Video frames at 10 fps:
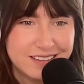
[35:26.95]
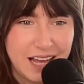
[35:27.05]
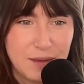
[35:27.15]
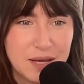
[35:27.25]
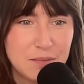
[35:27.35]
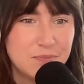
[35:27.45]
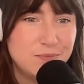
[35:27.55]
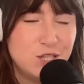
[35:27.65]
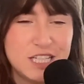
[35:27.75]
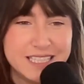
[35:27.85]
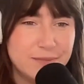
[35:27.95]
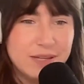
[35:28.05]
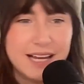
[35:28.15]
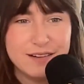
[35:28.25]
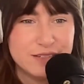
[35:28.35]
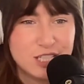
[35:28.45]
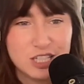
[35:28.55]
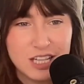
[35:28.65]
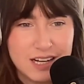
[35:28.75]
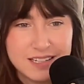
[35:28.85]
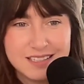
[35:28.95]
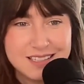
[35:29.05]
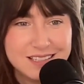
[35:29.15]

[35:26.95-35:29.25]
like a big cheesy plate of enchiladas.